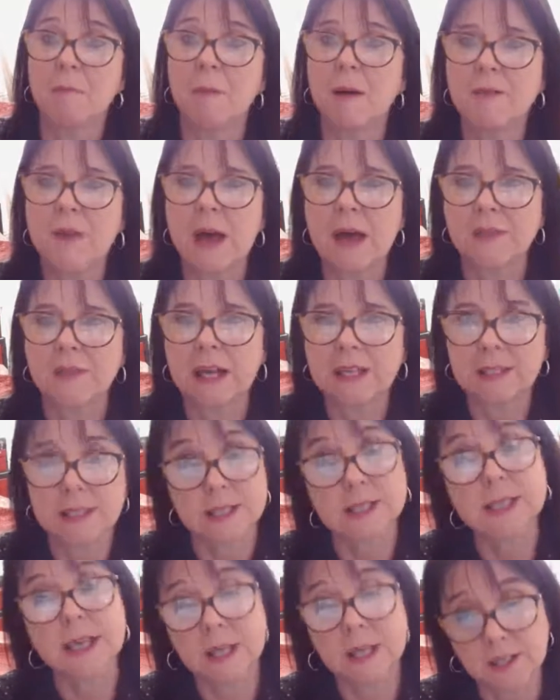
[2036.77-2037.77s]
that's a
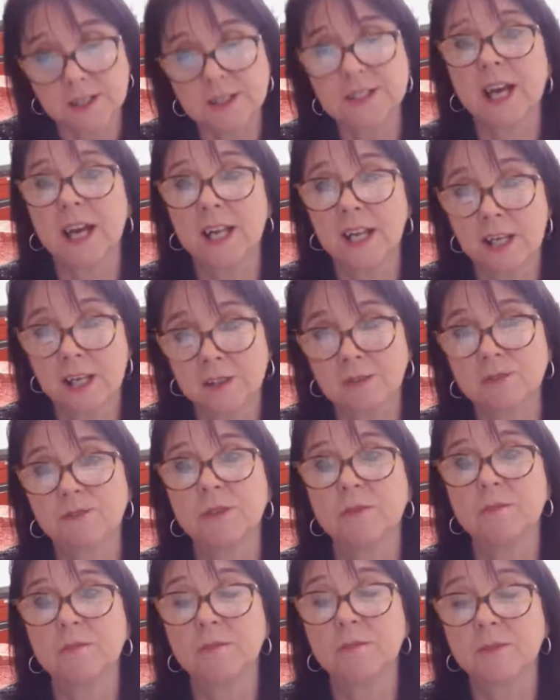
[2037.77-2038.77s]
skill that I learned
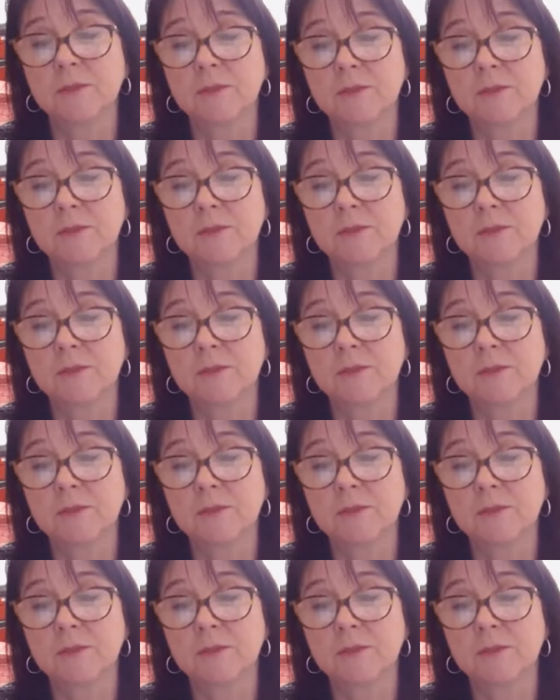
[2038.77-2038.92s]
from